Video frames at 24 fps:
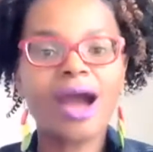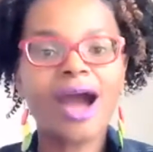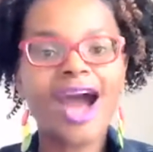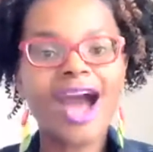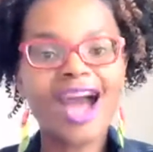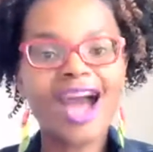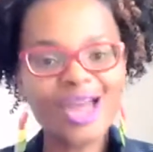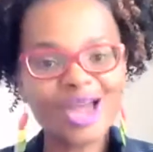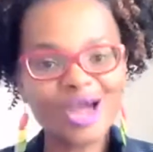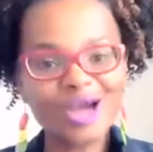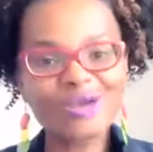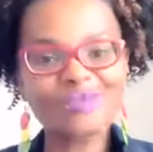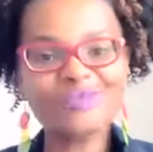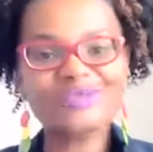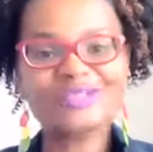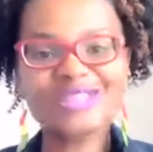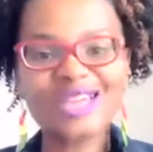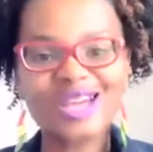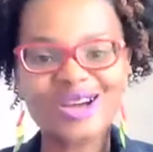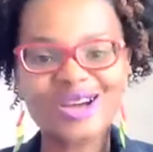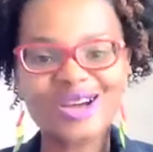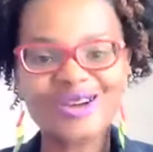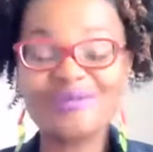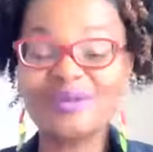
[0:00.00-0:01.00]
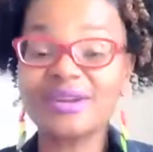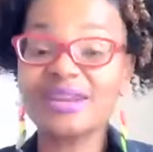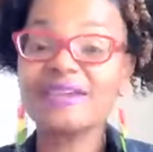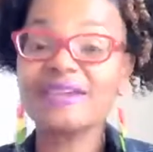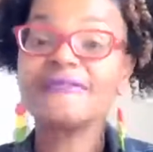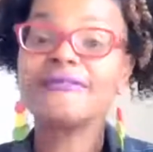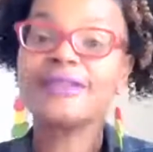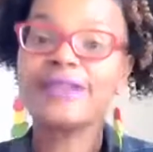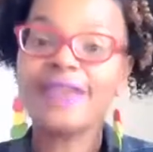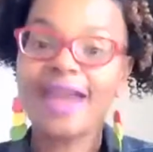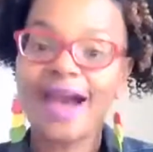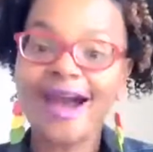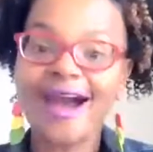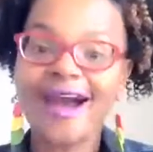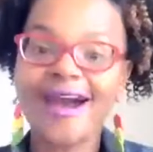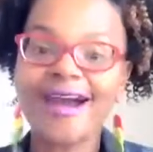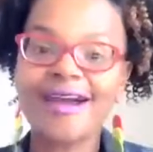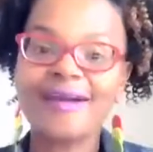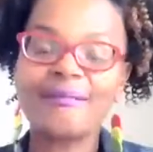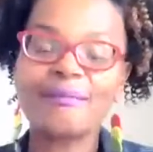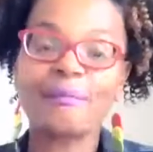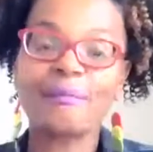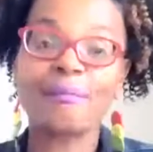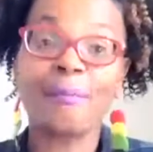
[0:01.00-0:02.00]
I hope so. But if
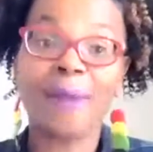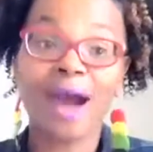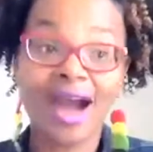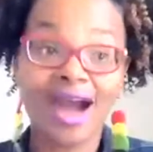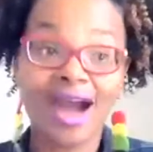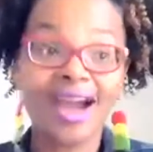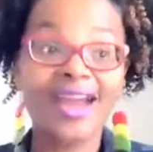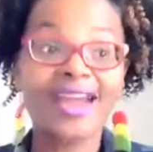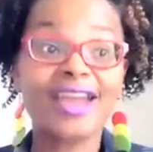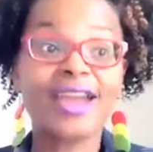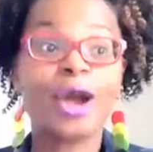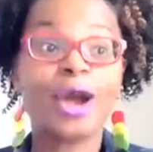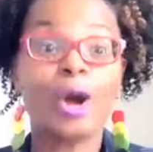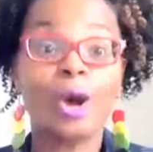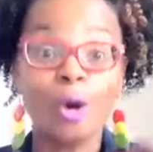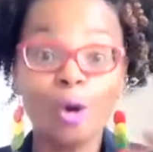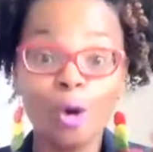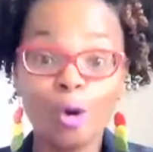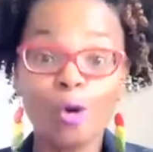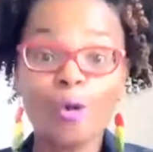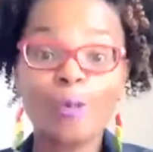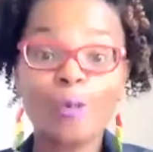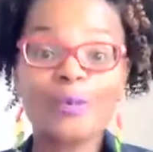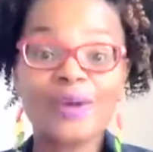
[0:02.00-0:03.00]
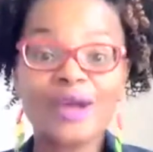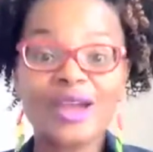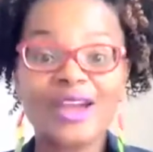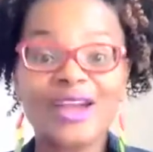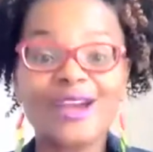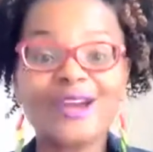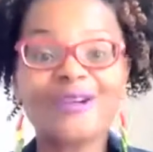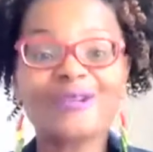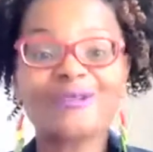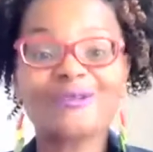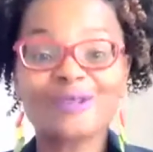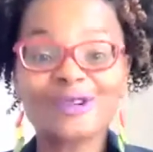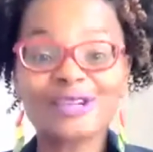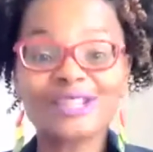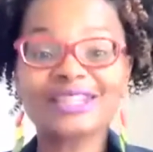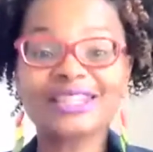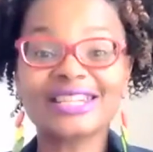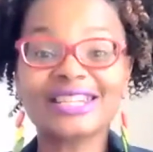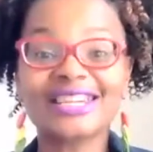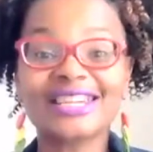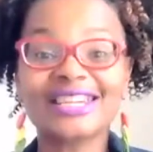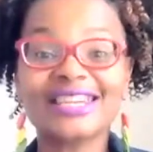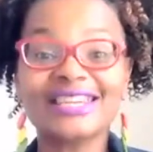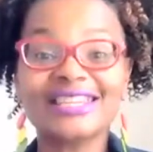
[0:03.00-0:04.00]
not, my hope
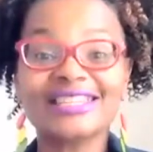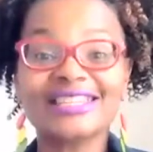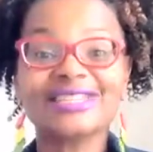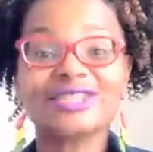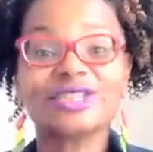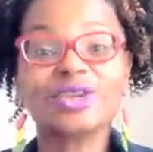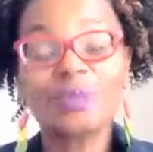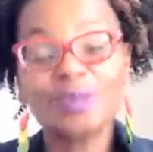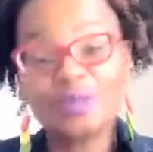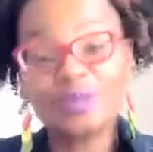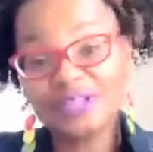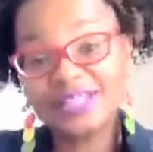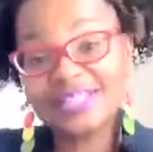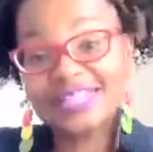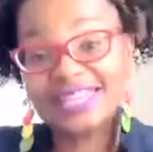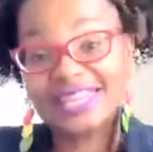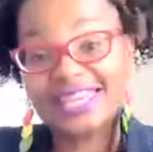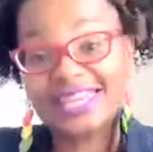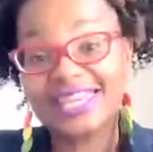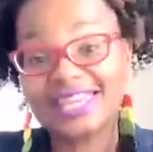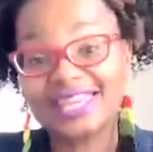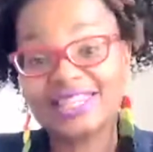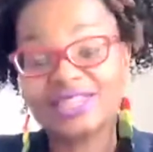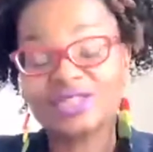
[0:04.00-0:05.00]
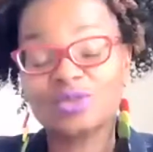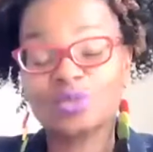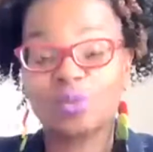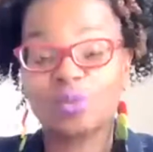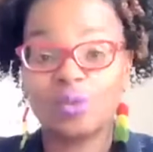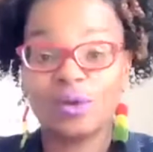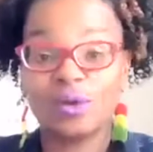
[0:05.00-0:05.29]
really supersedes